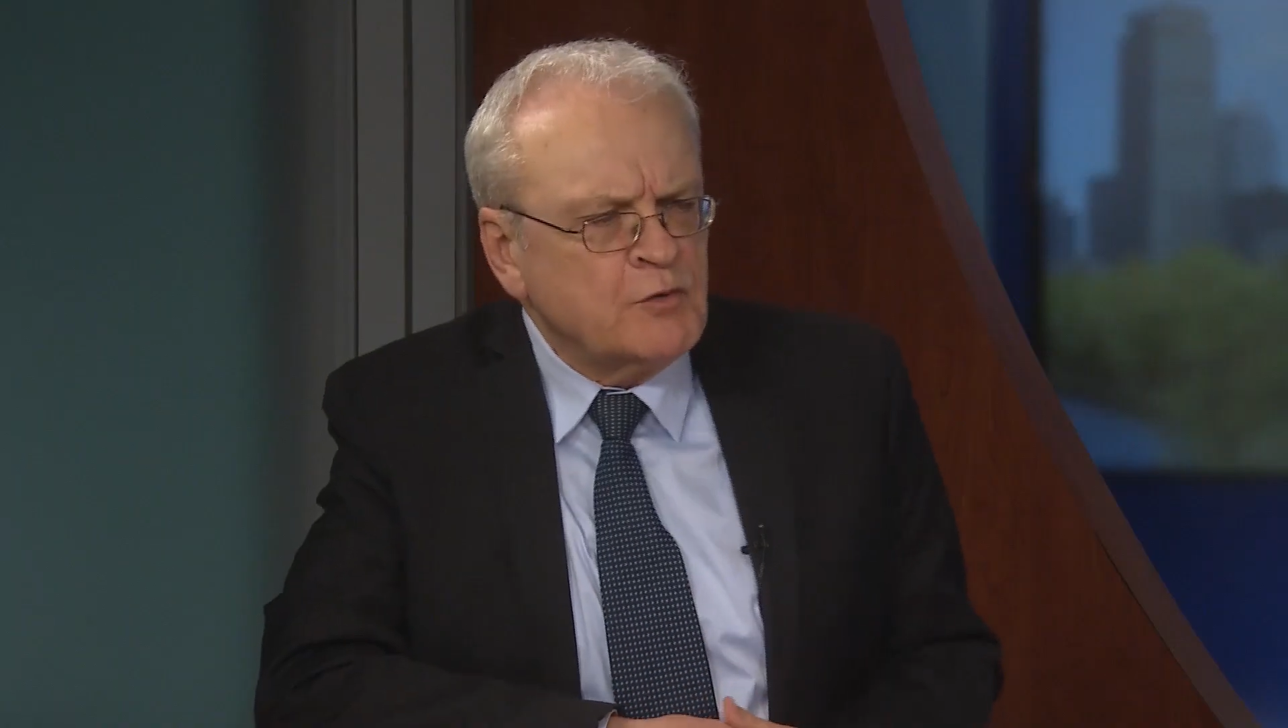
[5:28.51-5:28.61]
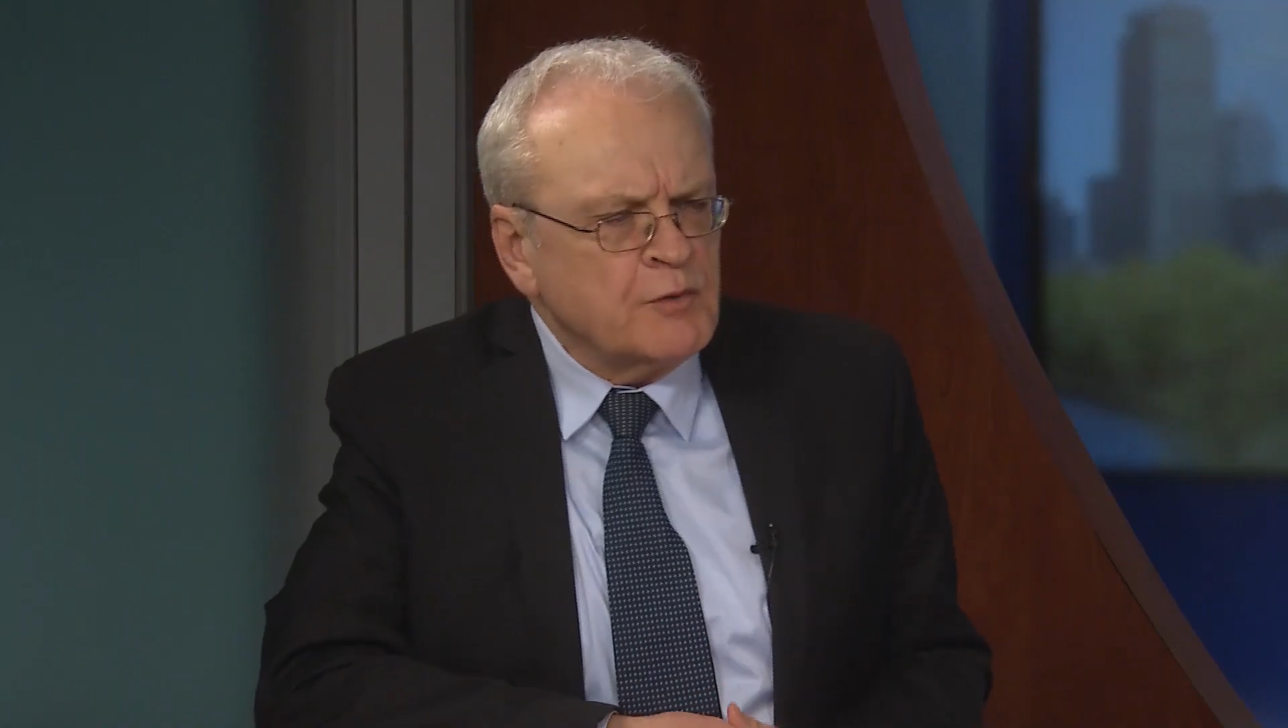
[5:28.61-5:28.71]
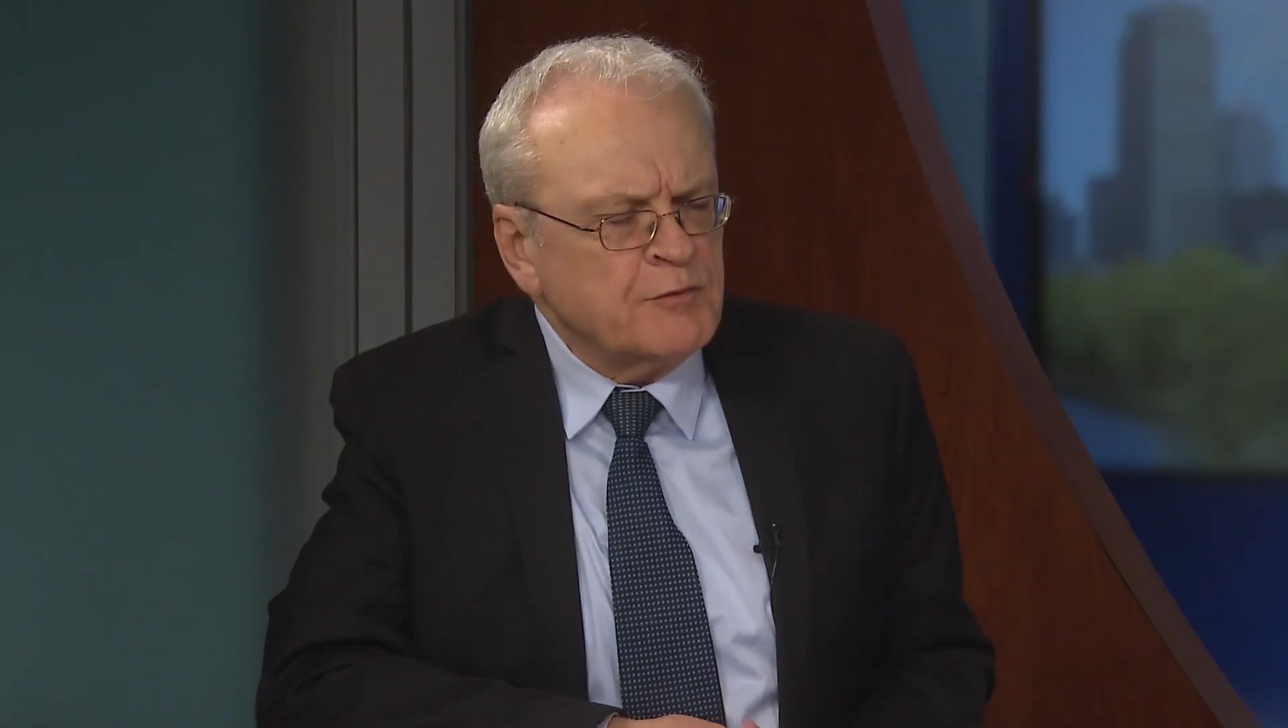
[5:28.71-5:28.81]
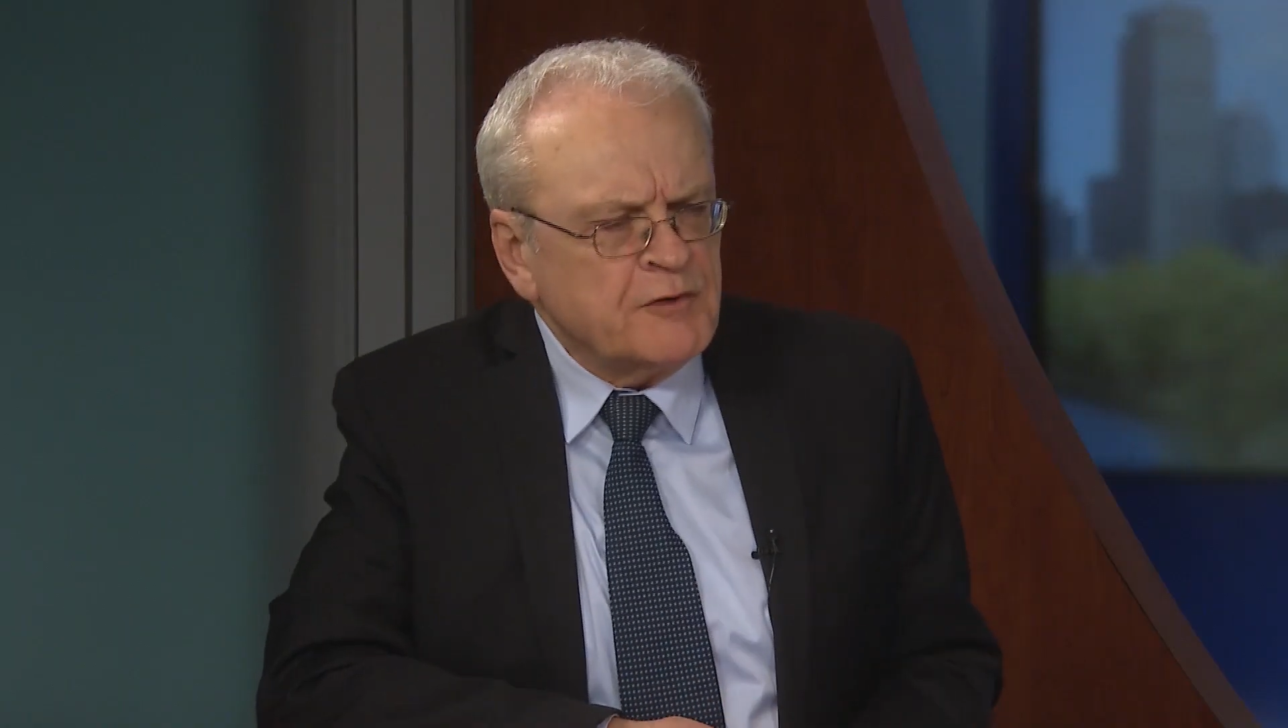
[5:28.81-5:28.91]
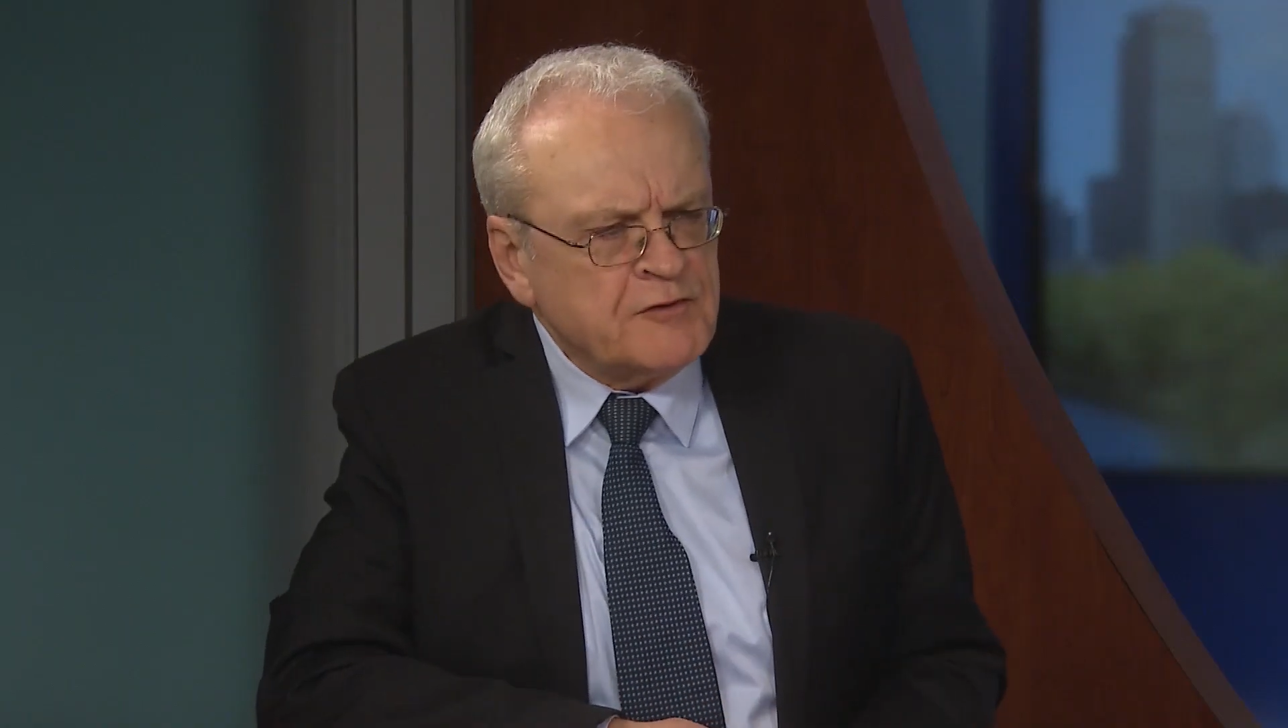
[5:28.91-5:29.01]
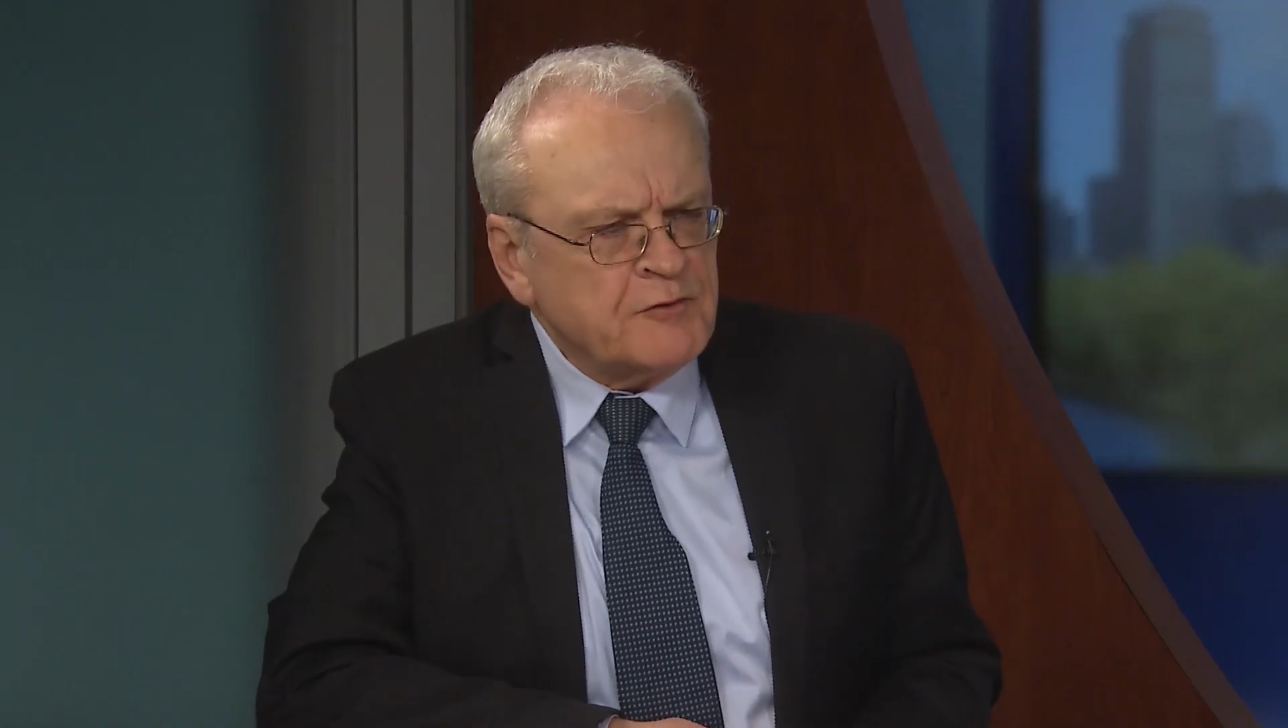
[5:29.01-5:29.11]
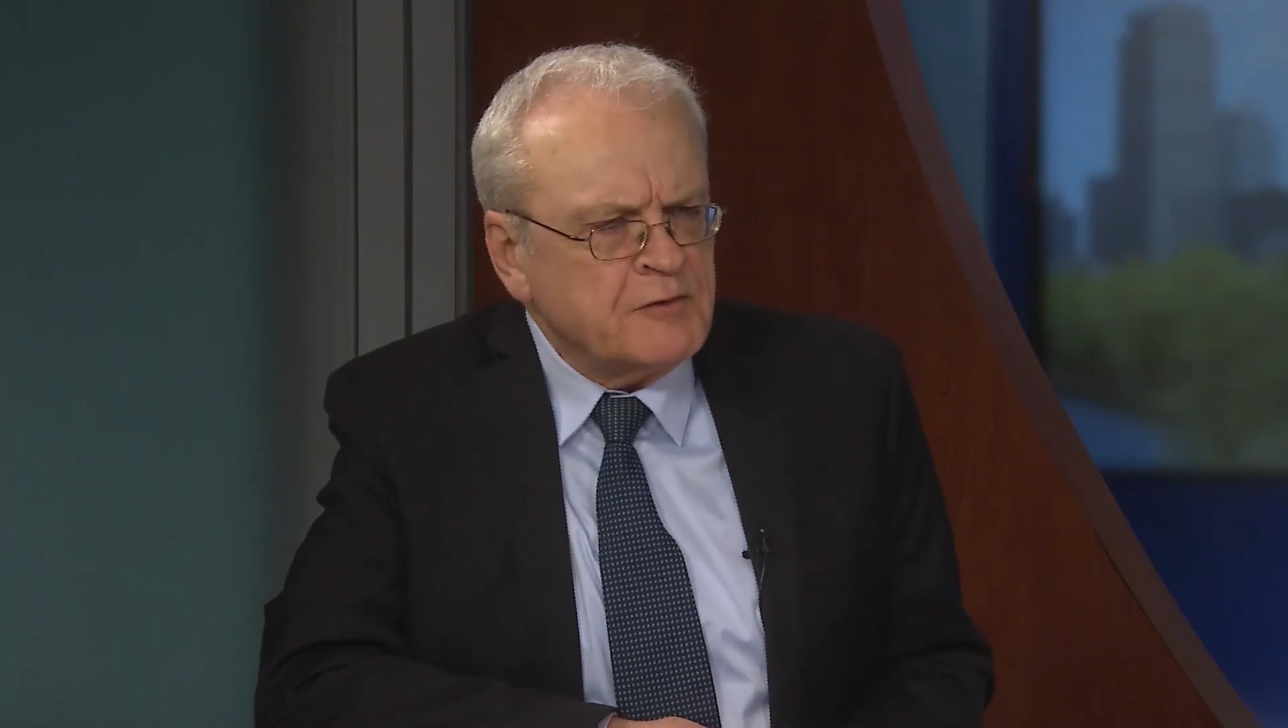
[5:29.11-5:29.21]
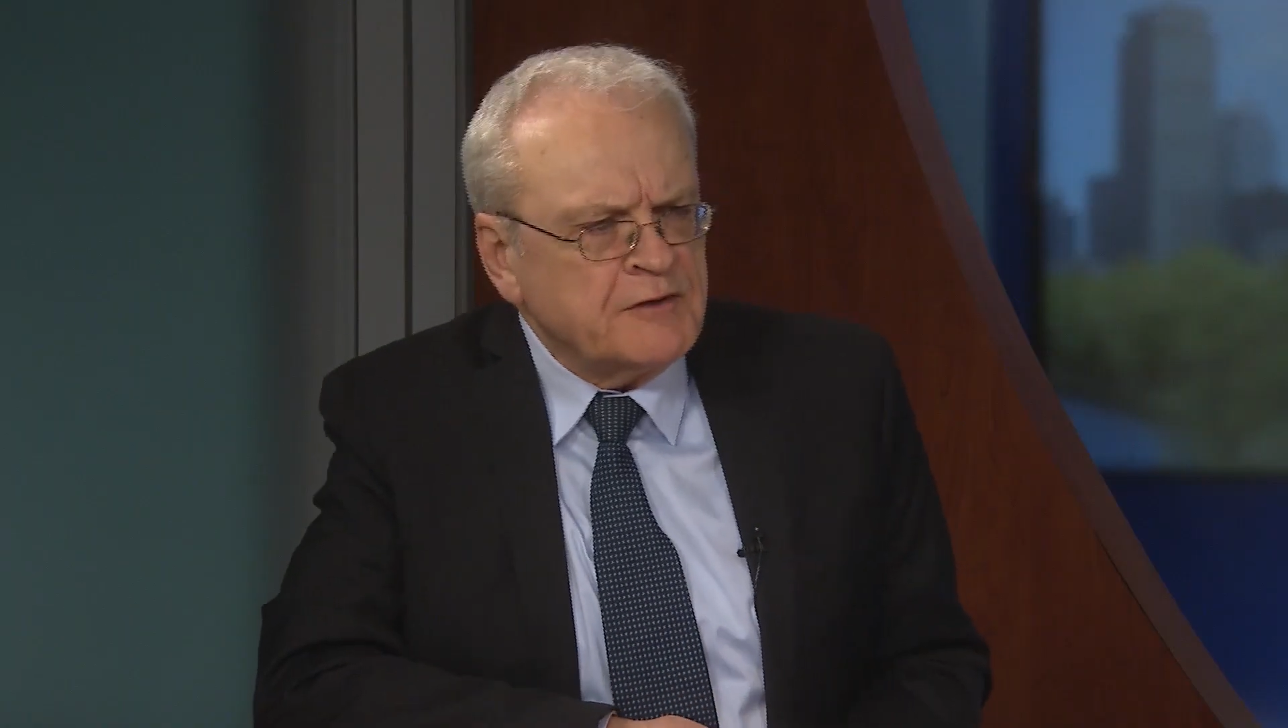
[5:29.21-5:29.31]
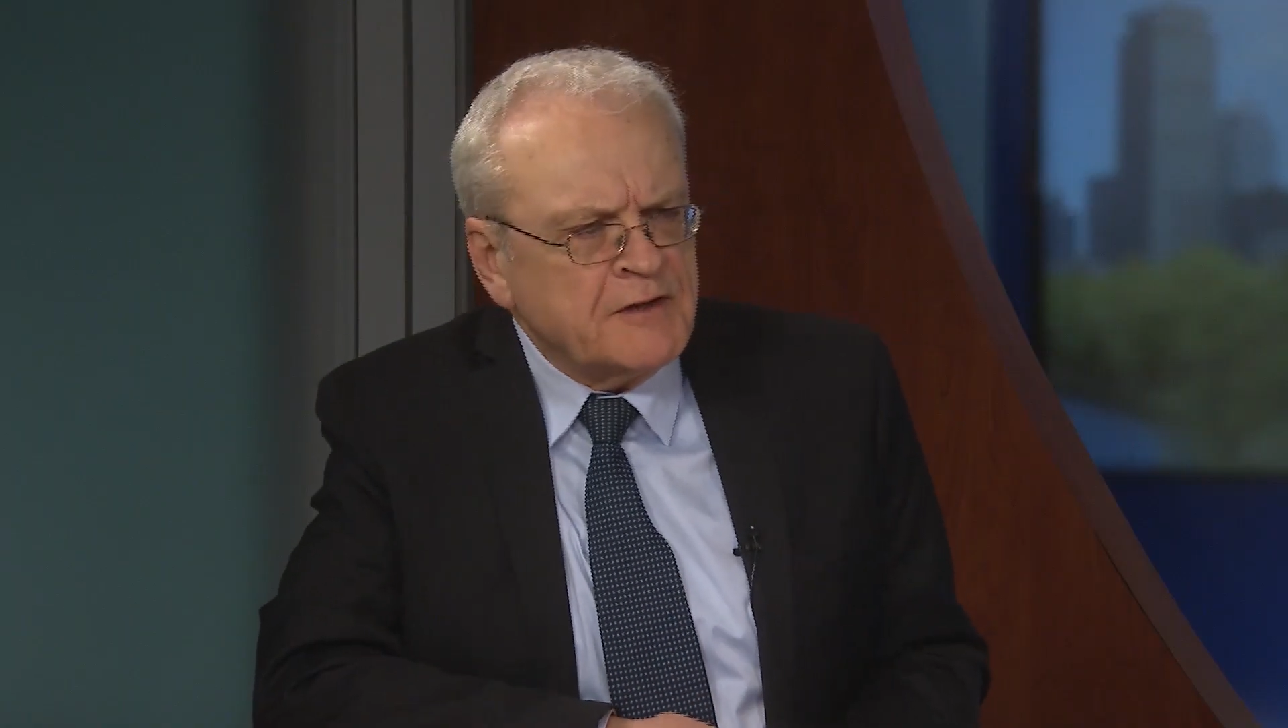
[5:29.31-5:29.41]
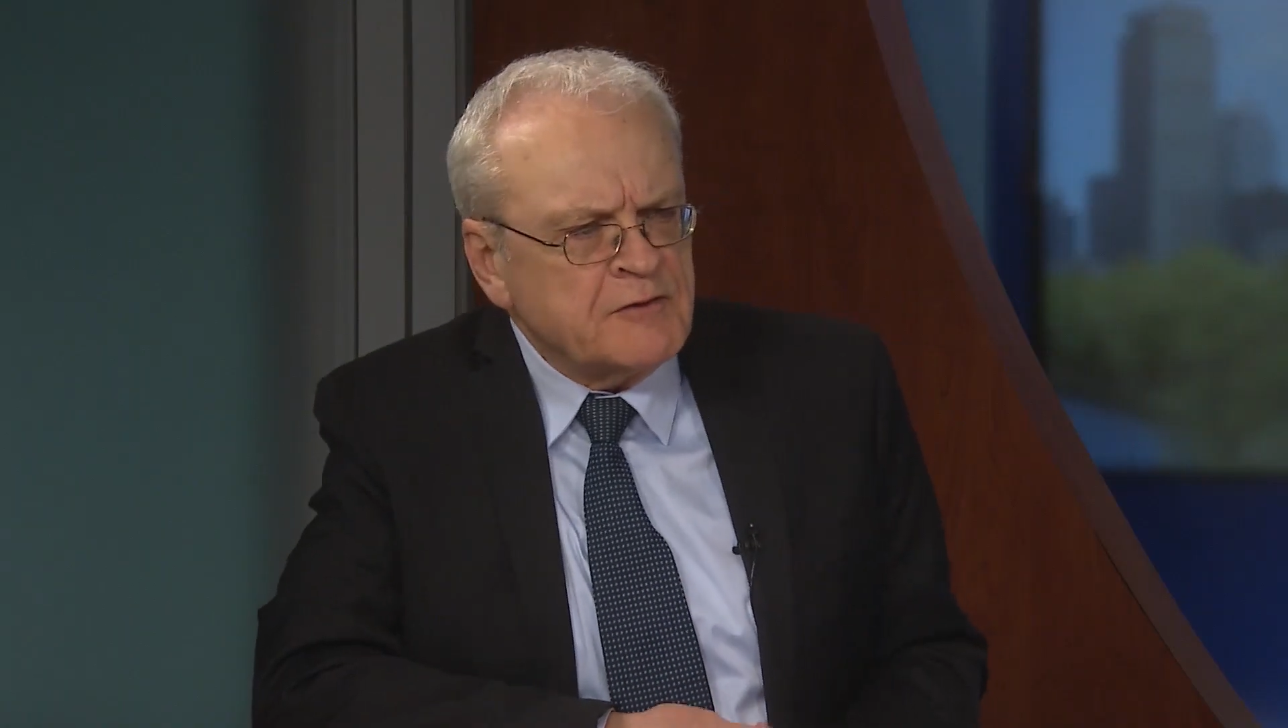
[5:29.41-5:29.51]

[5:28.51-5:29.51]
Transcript: corporations right now